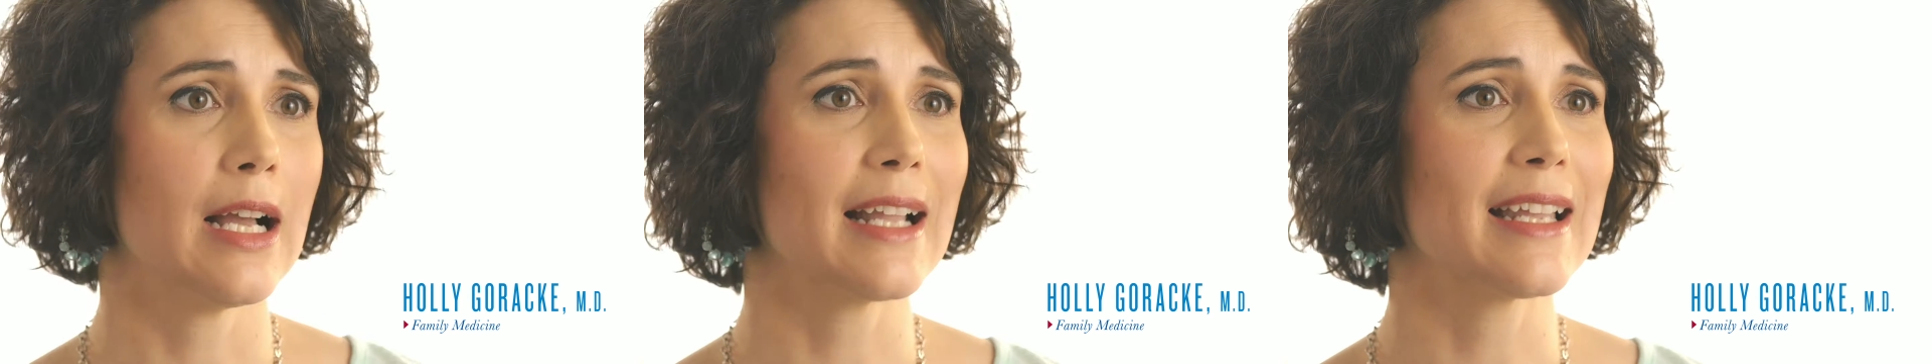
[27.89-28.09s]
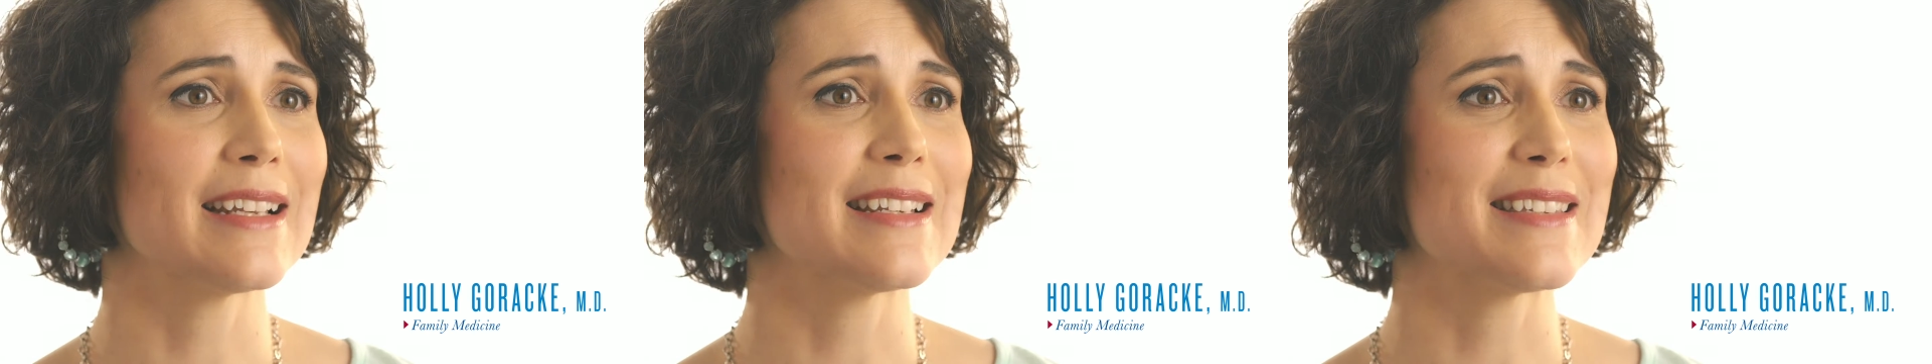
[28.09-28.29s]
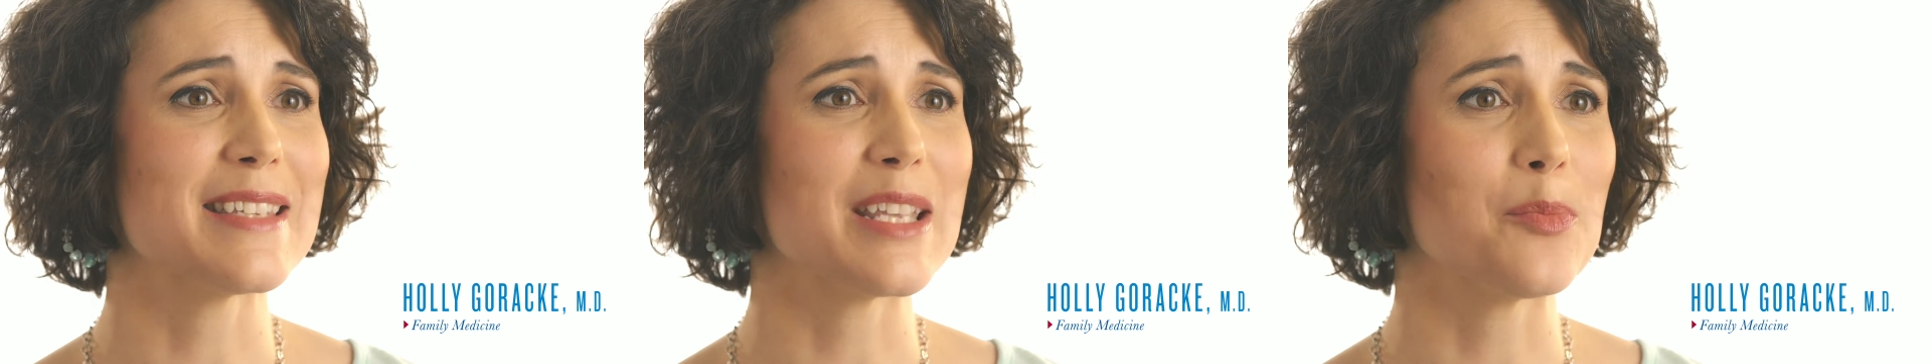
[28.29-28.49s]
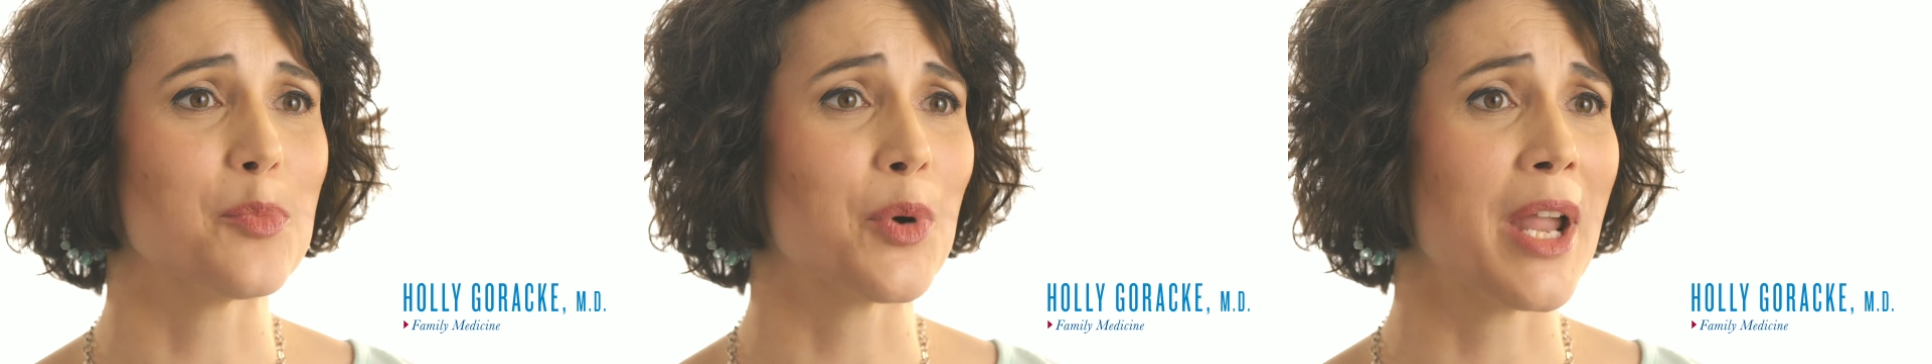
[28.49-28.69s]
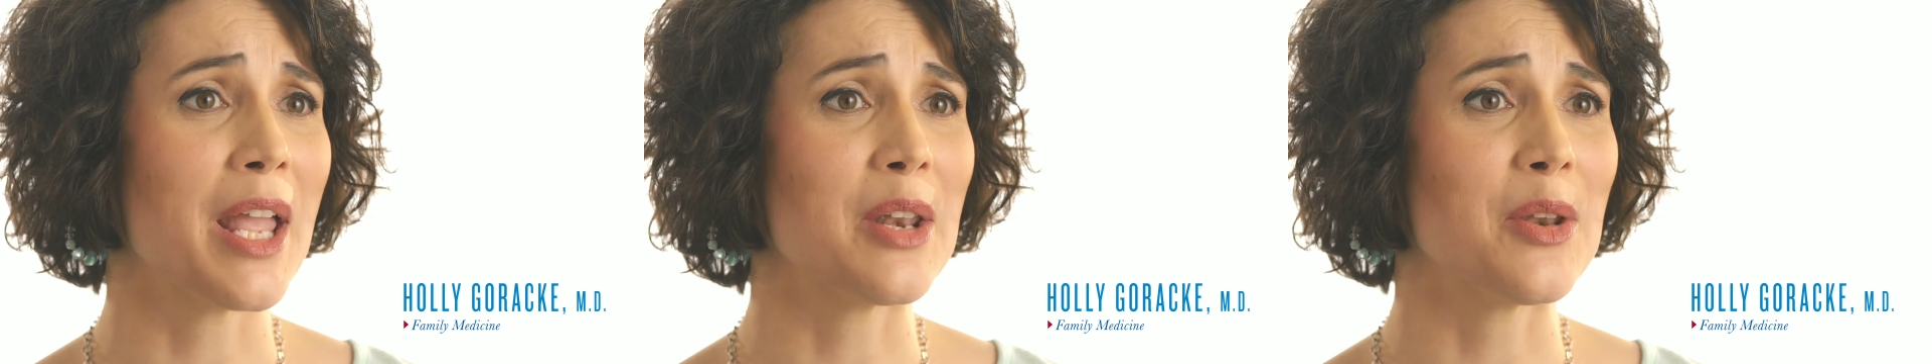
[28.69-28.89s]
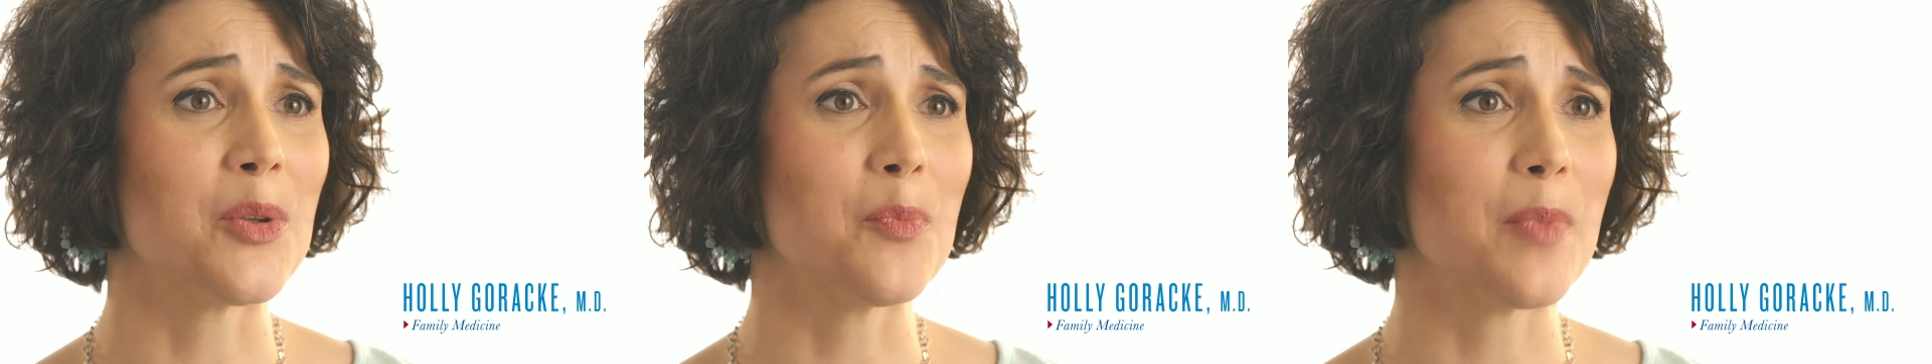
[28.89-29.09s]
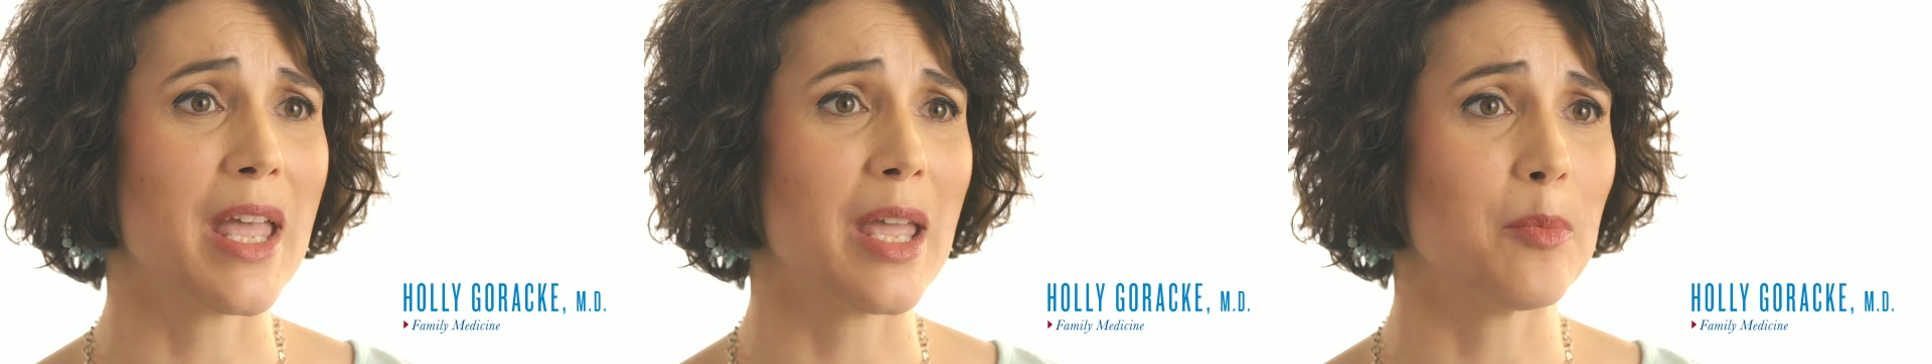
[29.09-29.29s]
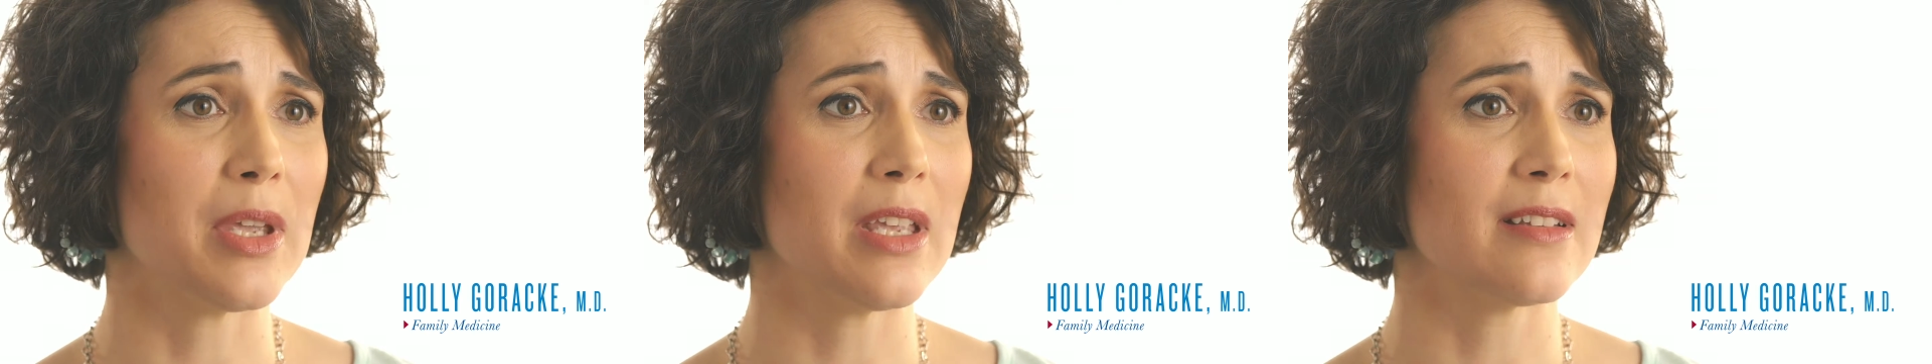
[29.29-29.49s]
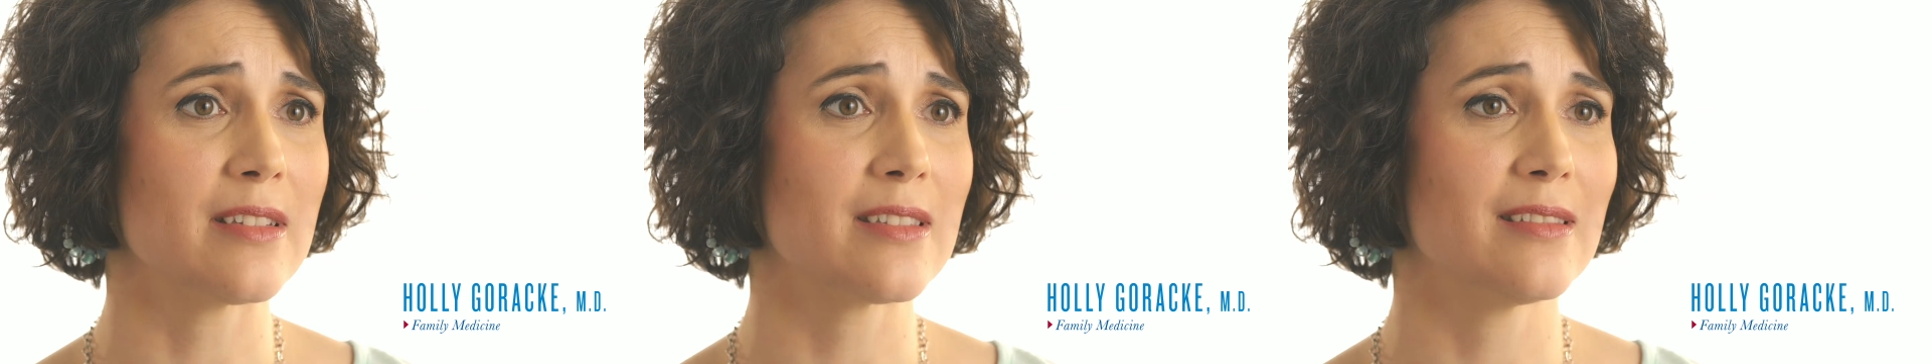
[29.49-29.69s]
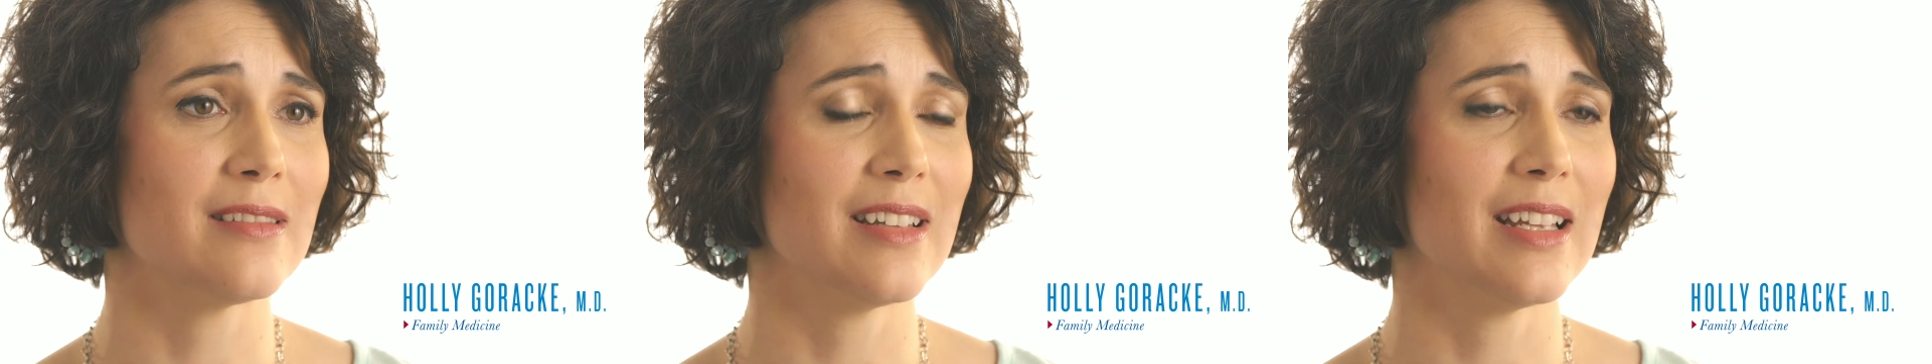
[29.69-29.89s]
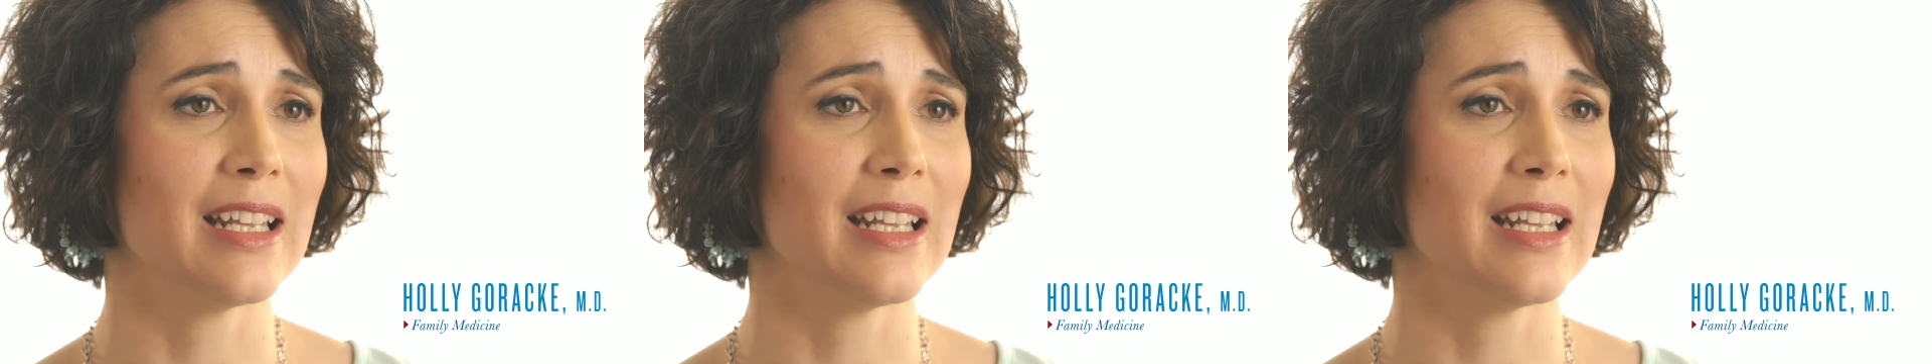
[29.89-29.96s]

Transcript: I get to see brand new babies,